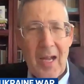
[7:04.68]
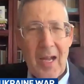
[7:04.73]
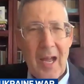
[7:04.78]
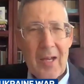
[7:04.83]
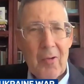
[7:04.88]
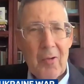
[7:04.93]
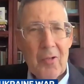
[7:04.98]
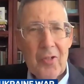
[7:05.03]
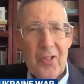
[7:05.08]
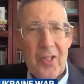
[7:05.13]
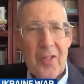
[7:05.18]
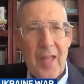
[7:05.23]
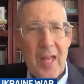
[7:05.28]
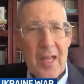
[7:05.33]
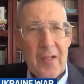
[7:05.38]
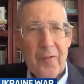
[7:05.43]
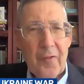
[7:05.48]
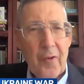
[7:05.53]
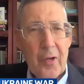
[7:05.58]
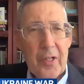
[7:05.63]
I don't see
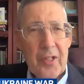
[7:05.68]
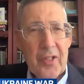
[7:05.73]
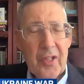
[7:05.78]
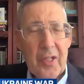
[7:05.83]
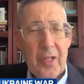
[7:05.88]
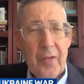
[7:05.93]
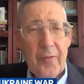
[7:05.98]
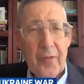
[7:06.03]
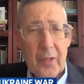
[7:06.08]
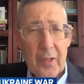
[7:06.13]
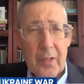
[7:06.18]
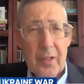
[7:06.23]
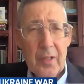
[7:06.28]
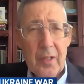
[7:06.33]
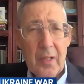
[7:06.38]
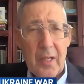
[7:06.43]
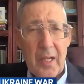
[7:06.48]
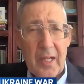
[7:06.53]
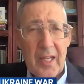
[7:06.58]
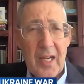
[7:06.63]
that as very
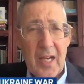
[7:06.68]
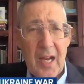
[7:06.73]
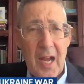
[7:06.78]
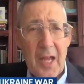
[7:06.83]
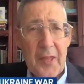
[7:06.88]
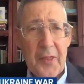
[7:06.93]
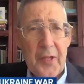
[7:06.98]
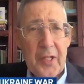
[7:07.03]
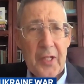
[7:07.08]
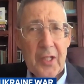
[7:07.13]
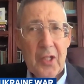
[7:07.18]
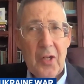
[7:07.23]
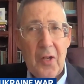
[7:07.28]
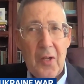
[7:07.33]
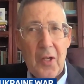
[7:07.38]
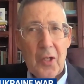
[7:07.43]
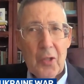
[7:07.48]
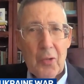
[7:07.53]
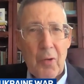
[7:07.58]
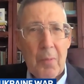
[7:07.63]
significant. Again, I think
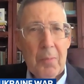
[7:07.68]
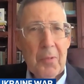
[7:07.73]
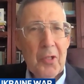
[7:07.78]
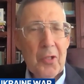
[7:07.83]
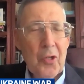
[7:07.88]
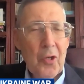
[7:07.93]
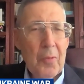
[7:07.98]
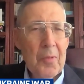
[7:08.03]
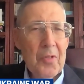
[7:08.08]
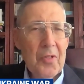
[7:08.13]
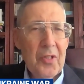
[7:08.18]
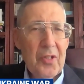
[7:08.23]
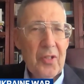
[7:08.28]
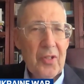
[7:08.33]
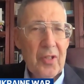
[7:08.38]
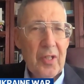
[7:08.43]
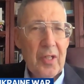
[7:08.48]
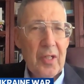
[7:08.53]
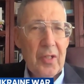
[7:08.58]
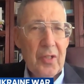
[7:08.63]
that Trump determines
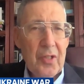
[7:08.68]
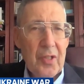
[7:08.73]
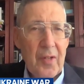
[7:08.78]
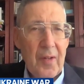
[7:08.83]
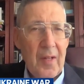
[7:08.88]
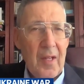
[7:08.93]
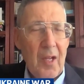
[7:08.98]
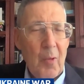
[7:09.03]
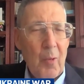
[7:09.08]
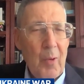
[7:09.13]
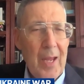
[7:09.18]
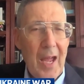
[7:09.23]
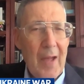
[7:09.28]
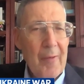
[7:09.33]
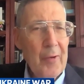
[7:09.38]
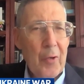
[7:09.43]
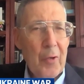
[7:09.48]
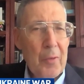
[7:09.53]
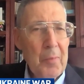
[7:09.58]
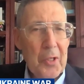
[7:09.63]
these things. We
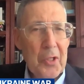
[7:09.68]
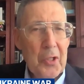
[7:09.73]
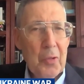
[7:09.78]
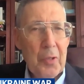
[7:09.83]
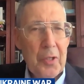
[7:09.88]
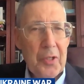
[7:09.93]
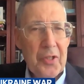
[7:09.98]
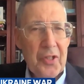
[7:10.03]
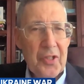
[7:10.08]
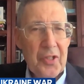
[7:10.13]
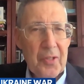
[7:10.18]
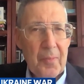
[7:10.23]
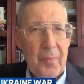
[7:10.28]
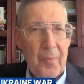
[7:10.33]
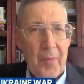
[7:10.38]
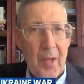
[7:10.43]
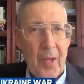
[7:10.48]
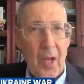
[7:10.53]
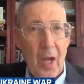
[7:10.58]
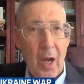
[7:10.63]
haven't heard much
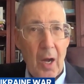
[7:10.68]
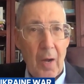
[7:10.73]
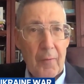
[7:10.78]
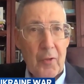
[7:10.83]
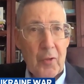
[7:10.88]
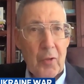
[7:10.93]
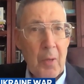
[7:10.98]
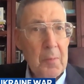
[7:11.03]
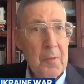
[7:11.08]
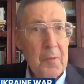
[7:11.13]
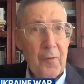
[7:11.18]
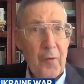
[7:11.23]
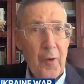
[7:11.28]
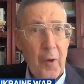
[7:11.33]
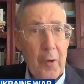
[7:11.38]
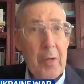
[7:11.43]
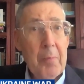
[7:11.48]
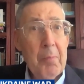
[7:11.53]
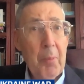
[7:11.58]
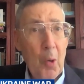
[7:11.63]
criticism of Trump's
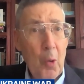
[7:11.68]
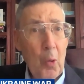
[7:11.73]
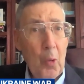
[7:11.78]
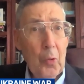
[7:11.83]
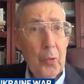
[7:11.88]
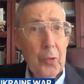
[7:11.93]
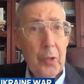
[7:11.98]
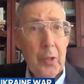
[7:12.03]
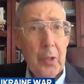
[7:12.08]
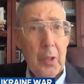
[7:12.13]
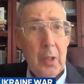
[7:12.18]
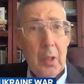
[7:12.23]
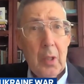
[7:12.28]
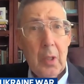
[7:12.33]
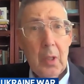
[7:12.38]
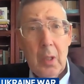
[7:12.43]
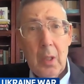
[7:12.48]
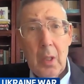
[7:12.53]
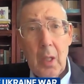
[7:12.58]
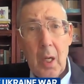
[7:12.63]
very bold
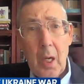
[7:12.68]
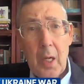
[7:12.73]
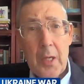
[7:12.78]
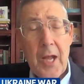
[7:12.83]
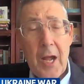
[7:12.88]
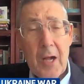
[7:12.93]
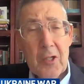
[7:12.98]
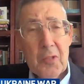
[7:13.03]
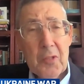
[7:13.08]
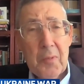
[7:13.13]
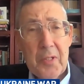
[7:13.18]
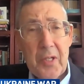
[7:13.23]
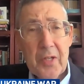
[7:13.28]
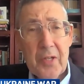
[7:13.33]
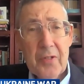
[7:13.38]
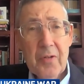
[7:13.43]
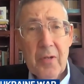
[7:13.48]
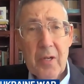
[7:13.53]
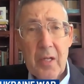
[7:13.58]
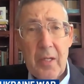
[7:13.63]
announcement
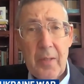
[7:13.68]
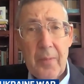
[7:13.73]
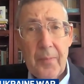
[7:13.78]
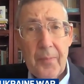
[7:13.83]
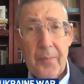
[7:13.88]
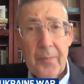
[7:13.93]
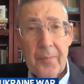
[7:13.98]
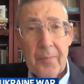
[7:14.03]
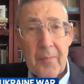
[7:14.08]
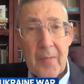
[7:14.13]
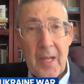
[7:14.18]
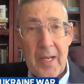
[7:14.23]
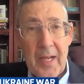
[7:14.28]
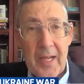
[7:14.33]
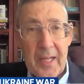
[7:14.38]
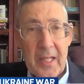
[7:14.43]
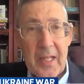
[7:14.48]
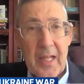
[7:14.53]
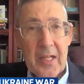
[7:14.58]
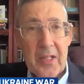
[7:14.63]
yesterday.
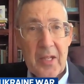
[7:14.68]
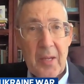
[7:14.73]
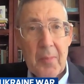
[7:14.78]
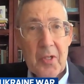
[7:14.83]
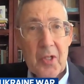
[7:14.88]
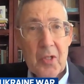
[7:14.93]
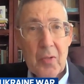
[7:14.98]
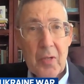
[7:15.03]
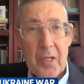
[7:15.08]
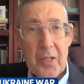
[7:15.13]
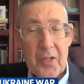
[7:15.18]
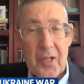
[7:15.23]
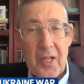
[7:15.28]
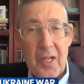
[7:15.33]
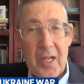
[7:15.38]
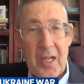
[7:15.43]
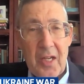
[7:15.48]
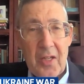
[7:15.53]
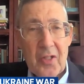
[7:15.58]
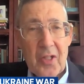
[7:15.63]
And again, that
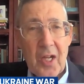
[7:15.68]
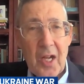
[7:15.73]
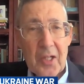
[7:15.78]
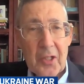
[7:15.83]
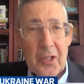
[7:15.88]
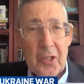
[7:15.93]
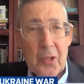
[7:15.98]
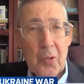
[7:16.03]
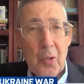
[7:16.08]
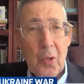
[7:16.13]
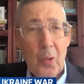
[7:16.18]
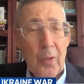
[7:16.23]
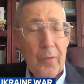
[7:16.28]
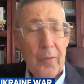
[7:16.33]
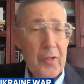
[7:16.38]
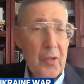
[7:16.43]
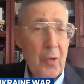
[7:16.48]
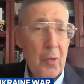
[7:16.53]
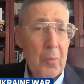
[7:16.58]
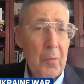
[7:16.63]
demonstrates he's got
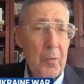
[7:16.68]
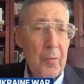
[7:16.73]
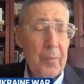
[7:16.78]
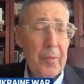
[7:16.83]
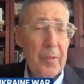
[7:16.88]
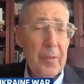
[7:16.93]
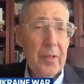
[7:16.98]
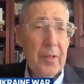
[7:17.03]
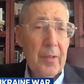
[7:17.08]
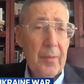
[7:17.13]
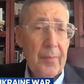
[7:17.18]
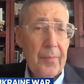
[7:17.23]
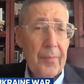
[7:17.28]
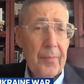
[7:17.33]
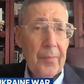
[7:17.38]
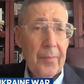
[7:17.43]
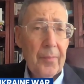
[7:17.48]
control of his own movement.